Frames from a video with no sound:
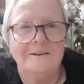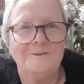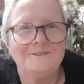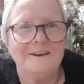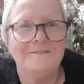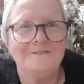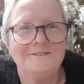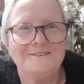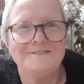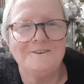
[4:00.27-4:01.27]
also have a look
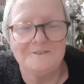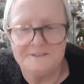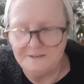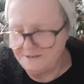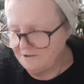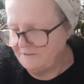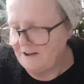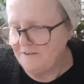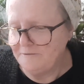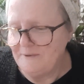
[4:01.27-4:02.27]
at the socks. So I've
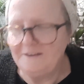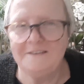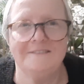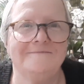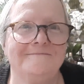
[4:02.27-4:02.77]
half made